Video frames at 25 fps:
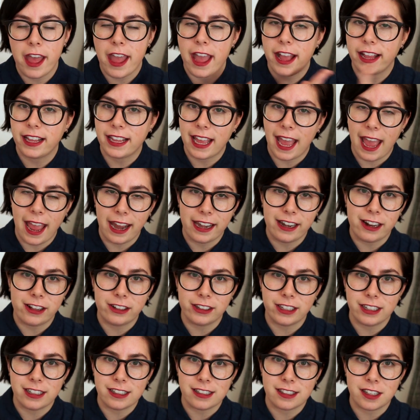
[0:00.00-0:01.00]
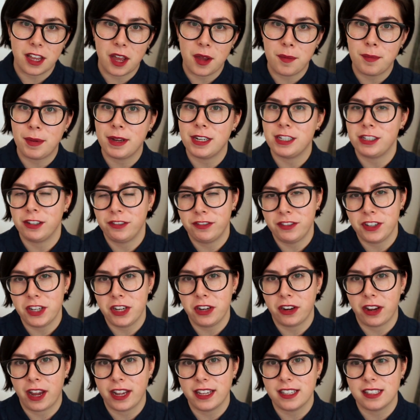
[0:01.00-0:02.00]
Again, I'll insert a picture for
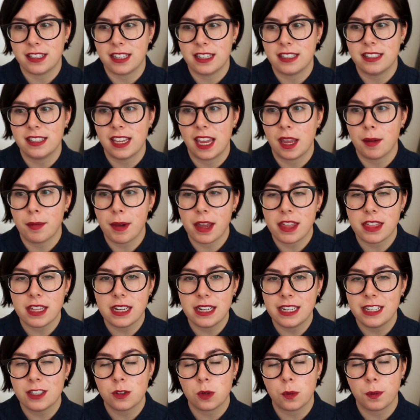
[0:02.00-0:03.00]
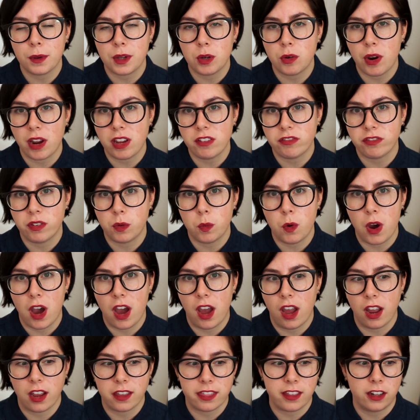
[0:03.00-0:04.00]
you guys to see, but I think these will be great for
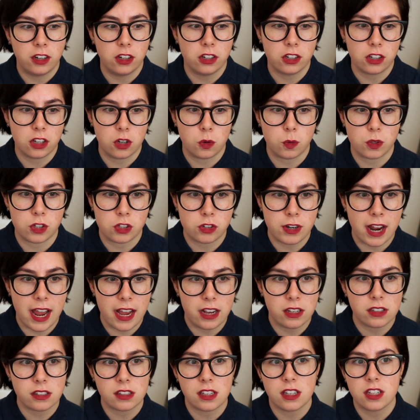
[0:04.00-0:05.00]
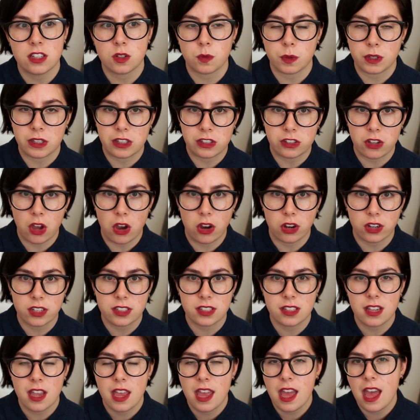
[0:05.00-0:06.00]
work. They'll look good with trousers, with
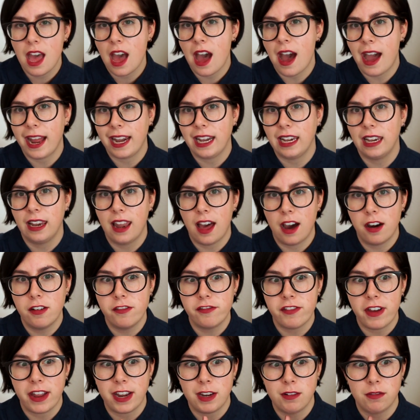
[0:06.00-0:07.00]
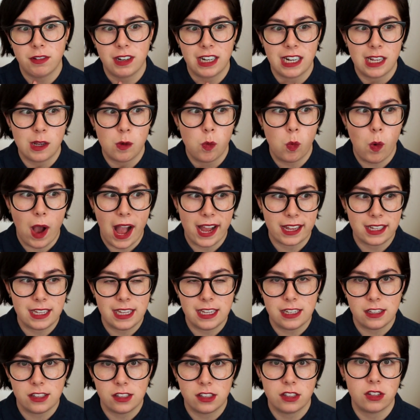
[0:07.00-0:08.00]
socks. I love a really
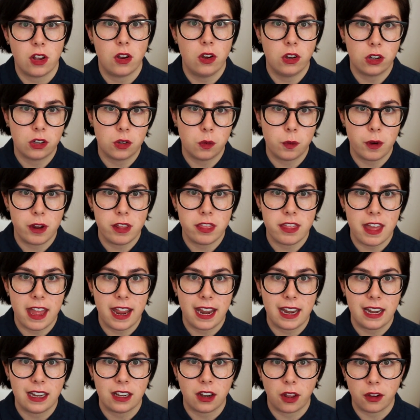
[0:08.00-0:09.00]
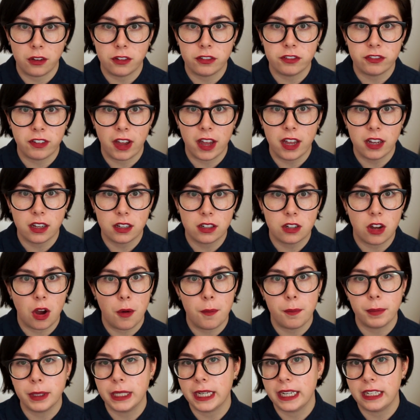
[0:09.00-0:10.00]
wacky sock with a loafer
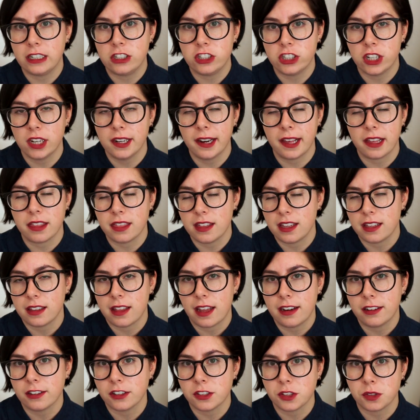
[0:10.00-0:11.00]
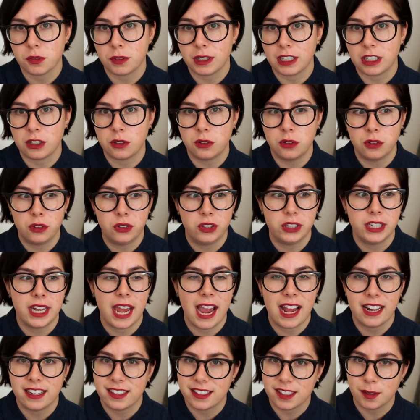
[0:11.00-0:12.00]
combination. I think that looks really cool and
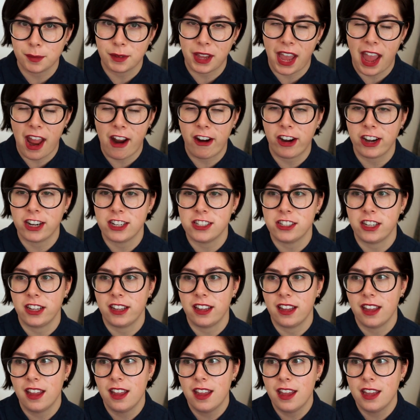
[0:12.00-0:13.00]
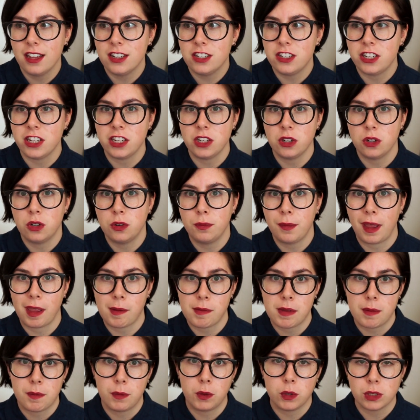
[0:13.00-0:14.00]
it adds some character to your
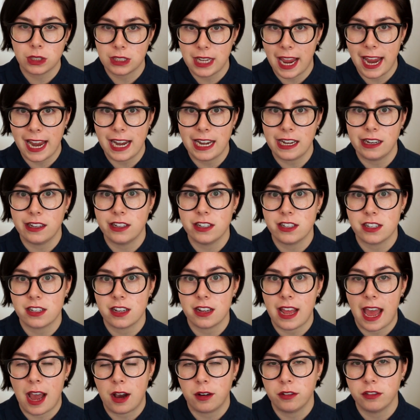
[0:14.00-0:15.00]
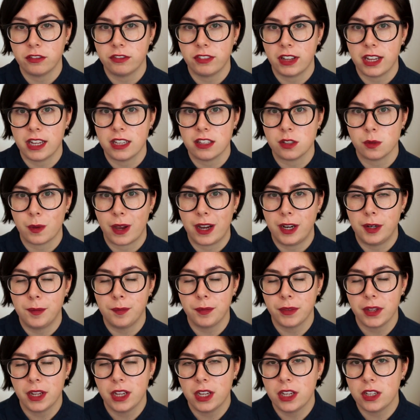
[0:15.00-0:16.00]
maybe more tailored outfit as
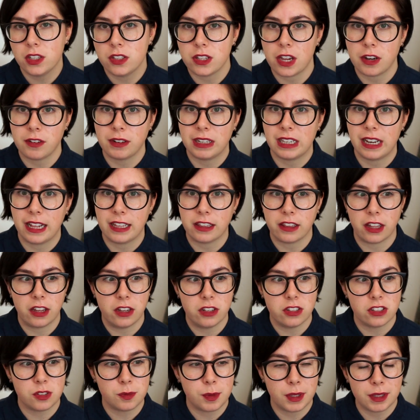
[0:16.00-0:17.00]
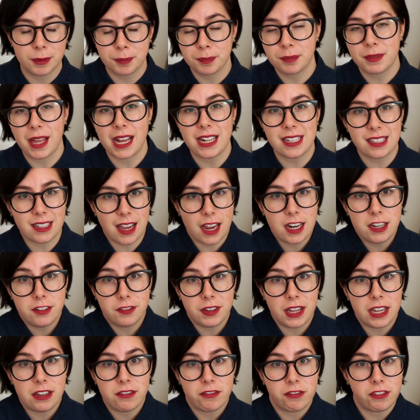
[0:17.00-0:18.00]
well. So I really like those, but that's kind
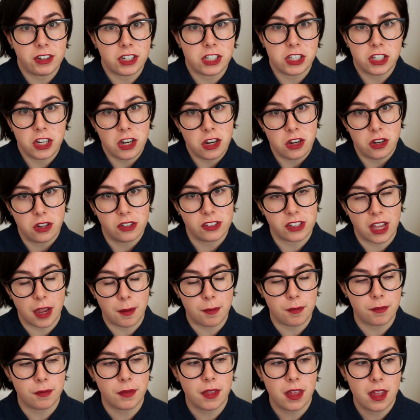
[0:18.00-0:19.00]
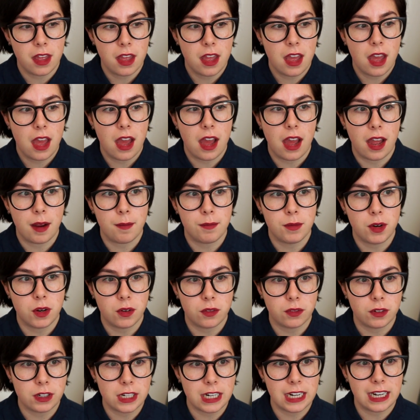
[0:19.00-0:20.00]
of it for shoes. I'm
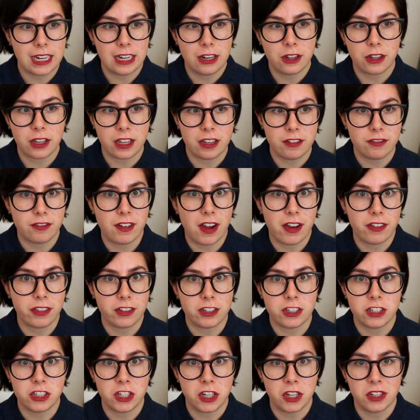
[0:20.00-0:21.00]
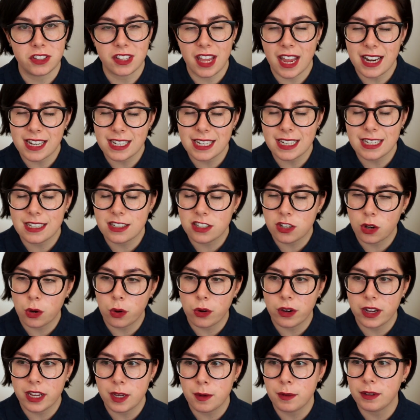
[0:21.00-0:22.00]
not really looking for other shoes. I did
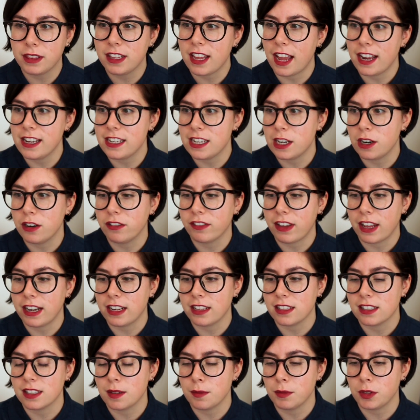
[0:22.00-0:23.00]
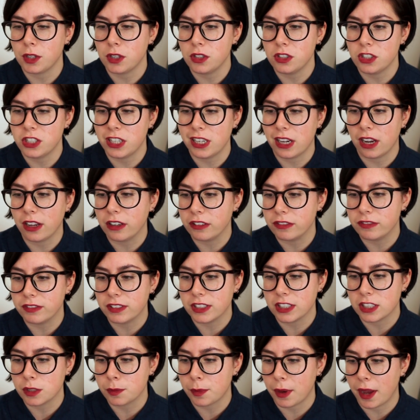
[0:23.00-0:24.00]
toy with the idea of getting some Gucci
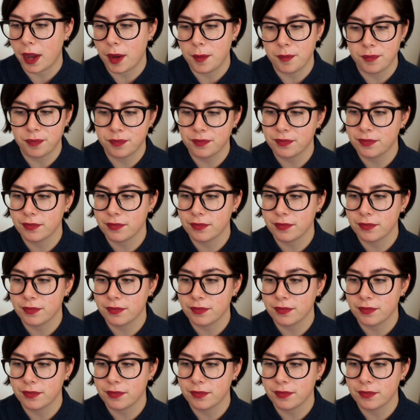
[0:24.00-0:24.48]
loafers, but